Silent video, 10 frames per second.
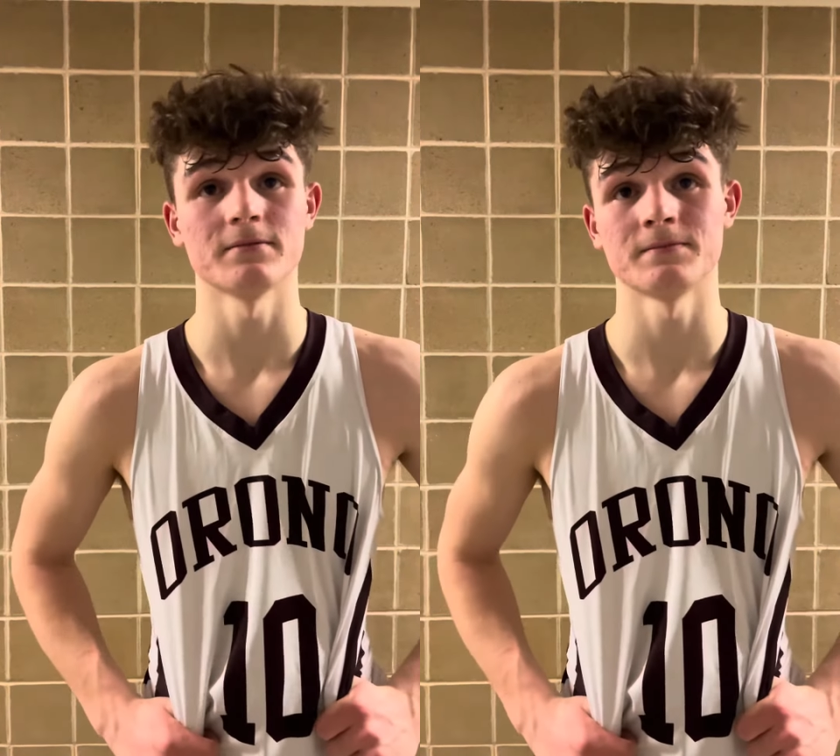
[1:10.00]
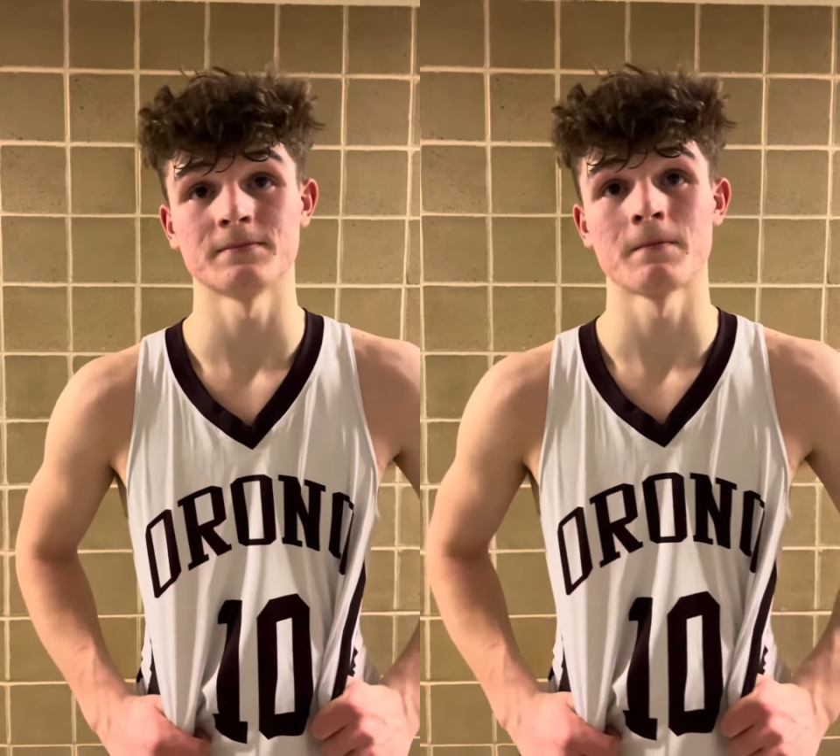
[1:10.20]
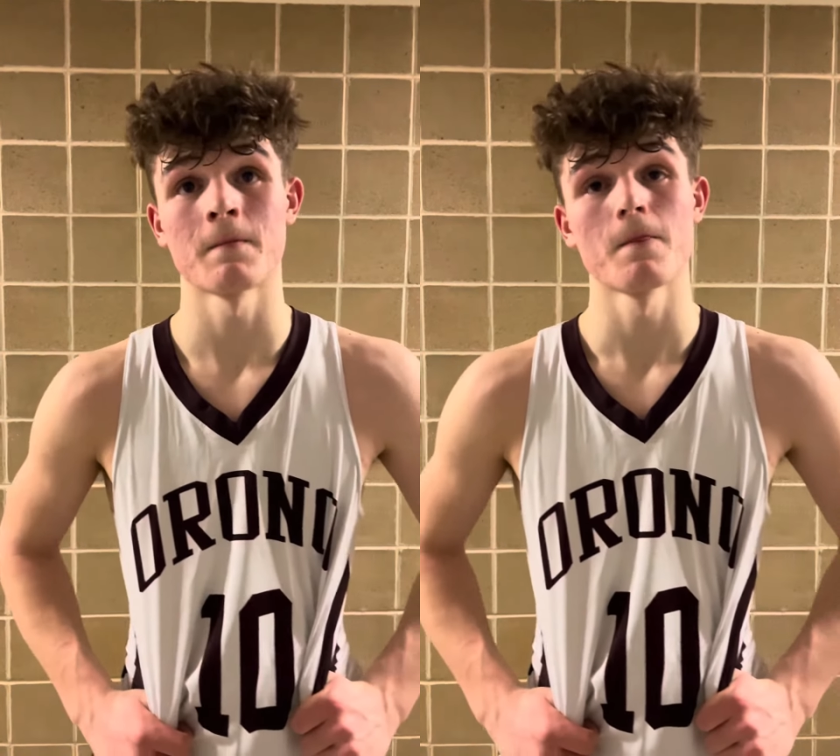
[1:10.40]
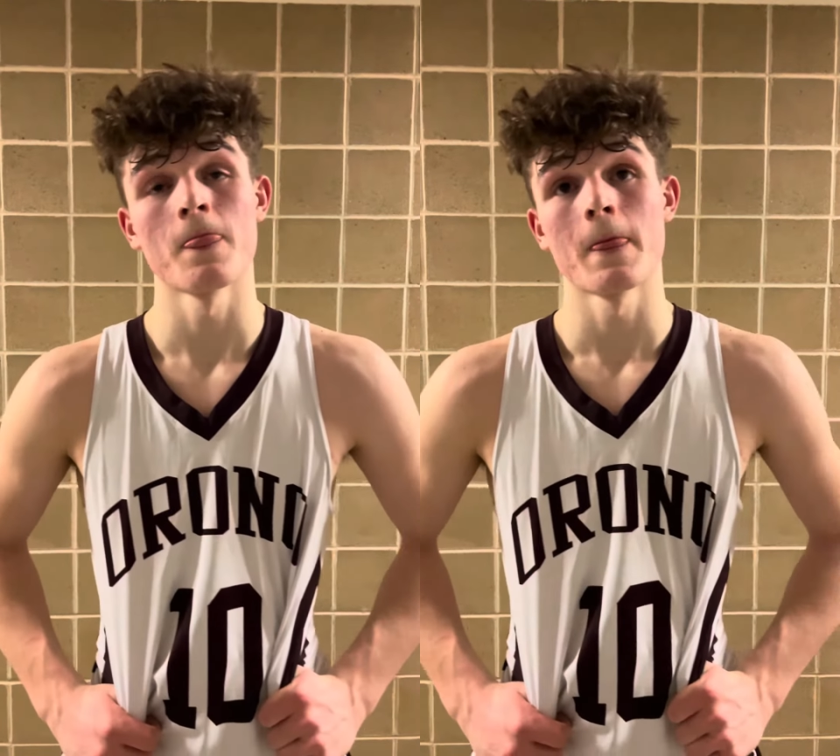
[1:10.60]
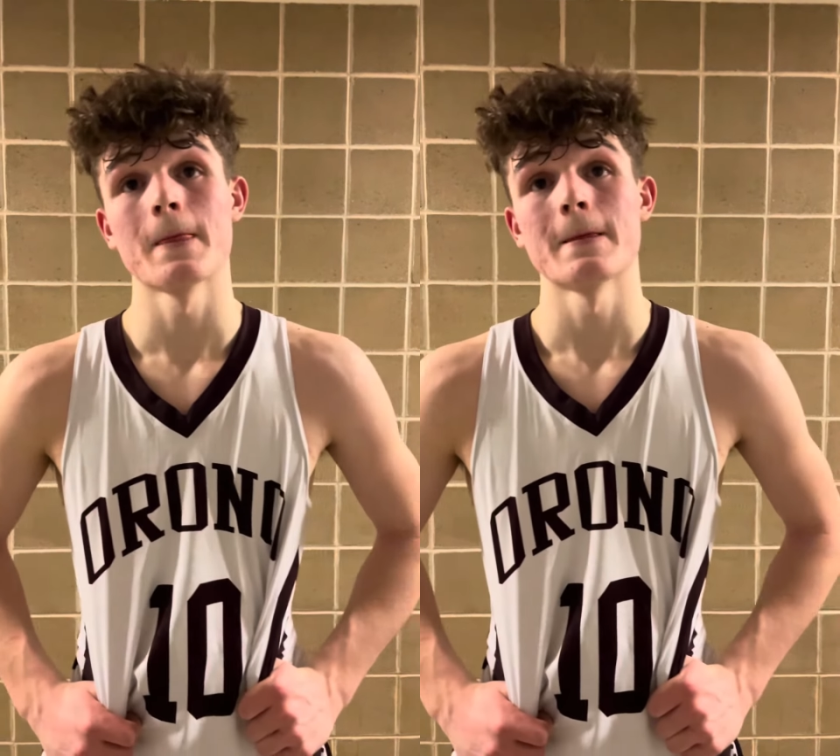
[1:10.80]
And obviously
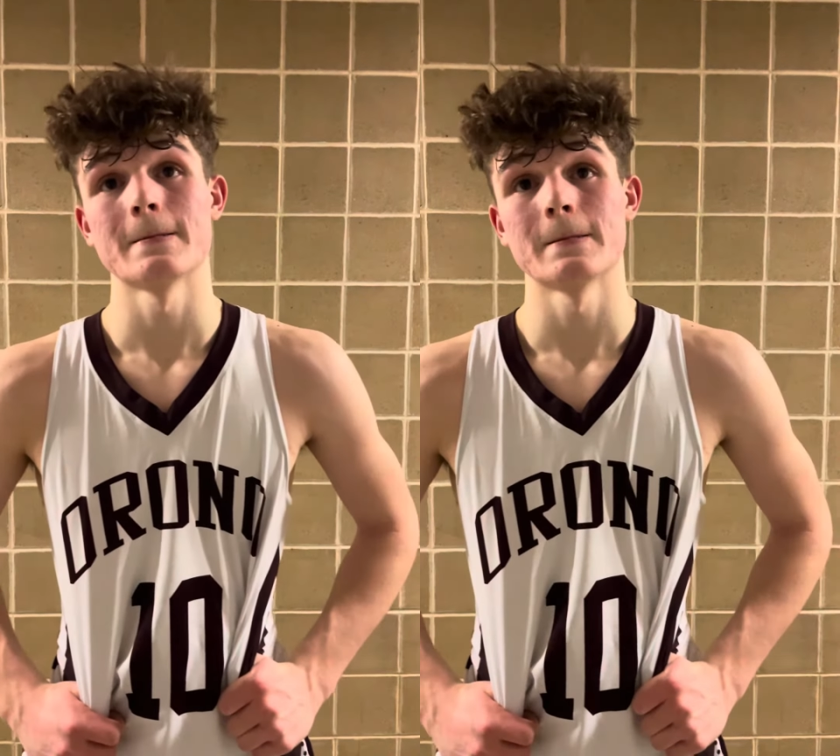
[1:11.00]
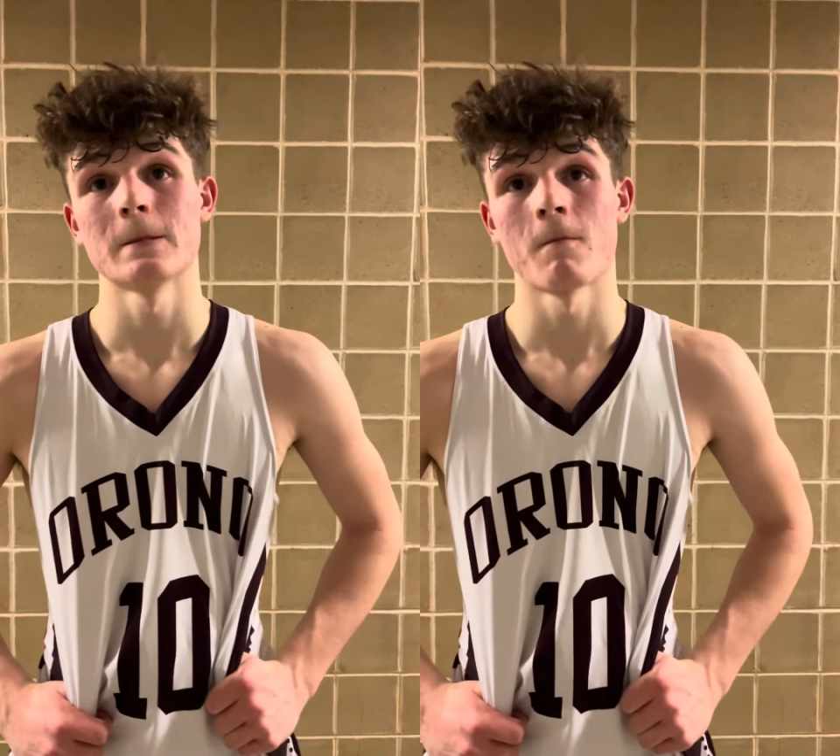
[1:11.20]
with this win,